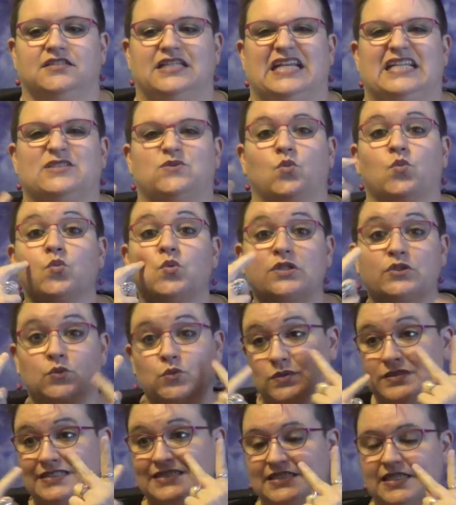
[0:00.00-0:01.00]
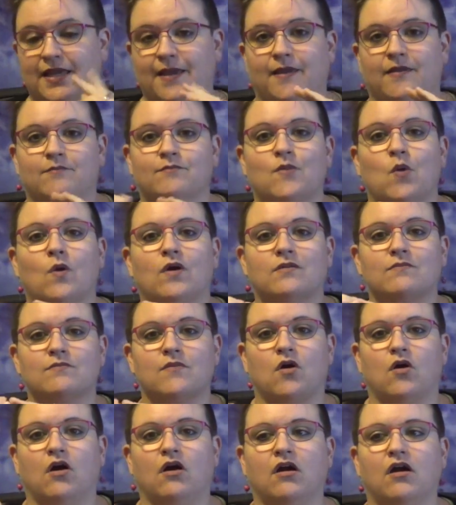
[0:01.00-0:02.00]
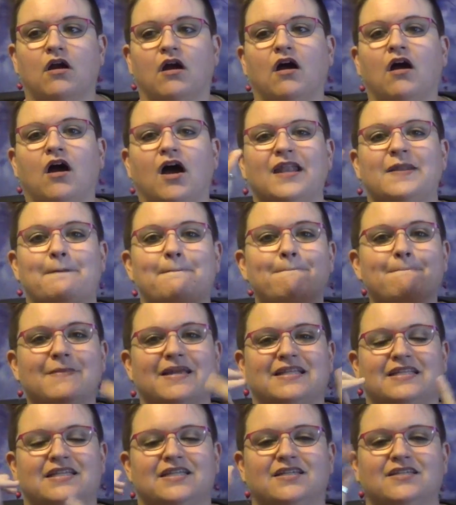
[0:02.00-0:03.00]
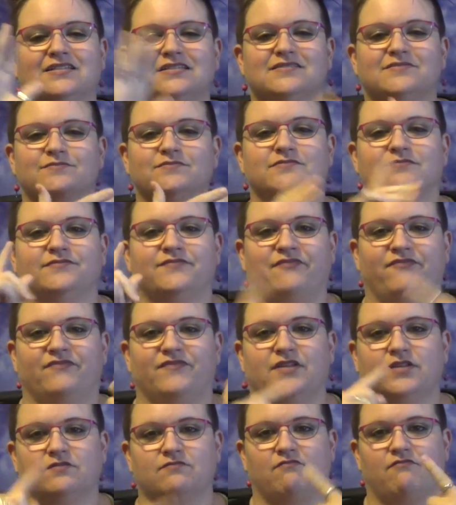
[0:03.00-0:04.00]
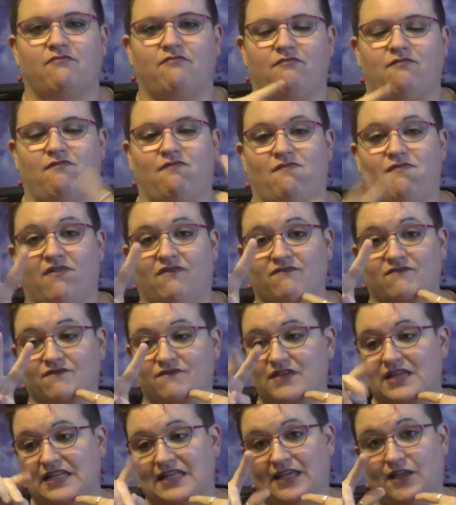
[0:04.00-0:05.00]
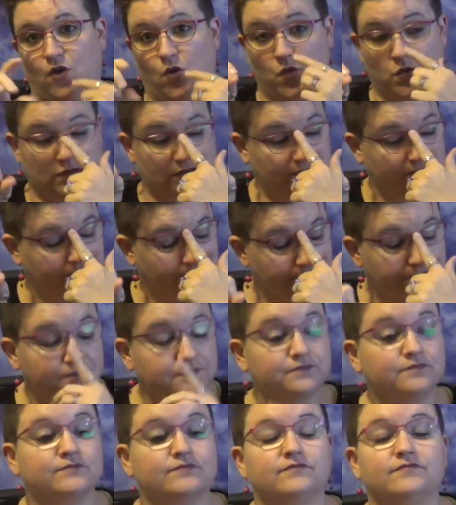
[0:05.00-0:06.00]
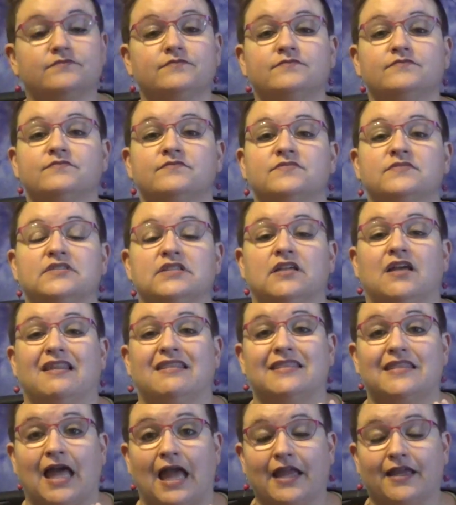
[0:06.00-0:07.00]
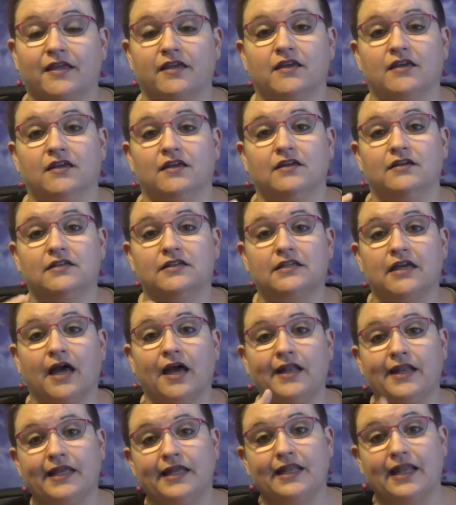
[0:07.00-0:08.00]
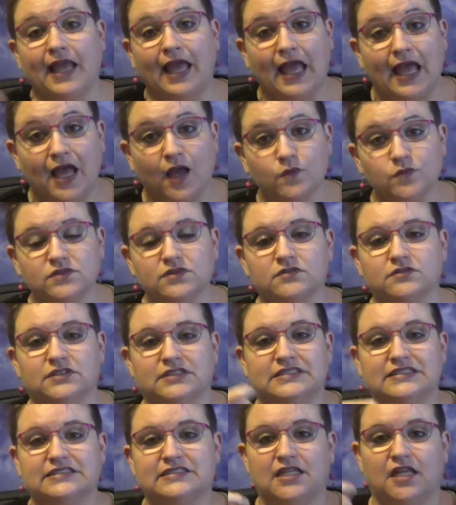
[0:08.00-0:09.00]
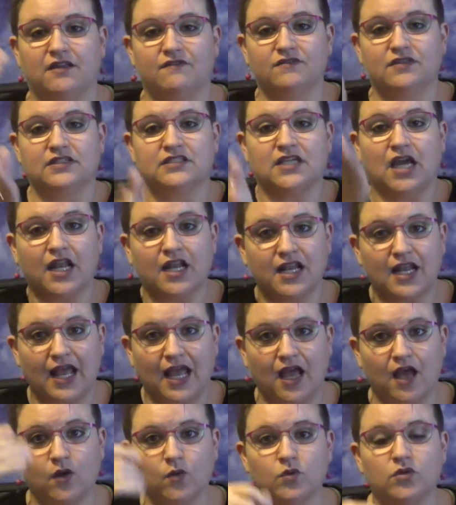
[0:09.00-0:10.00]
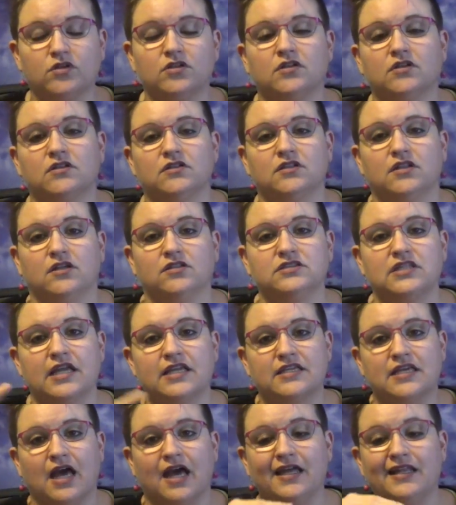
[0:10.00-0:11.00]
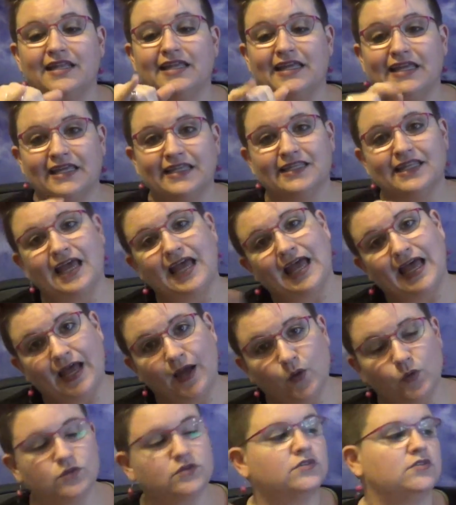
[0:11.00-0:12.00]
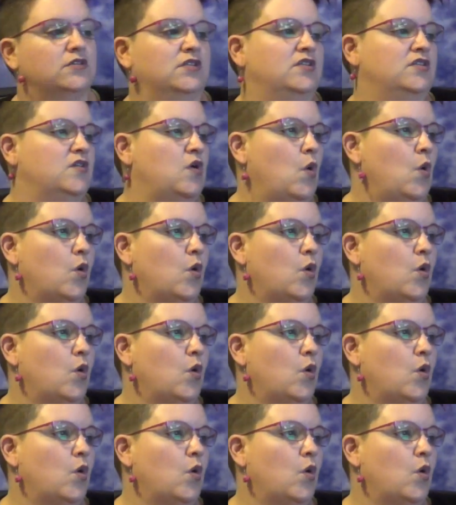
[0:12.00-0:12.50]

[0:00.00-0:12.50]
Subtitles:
That is what you see in many of the music videos. A lot of the music videos, that's what it's in, like cut it out, where you're actually cutting something instead of signing stop it.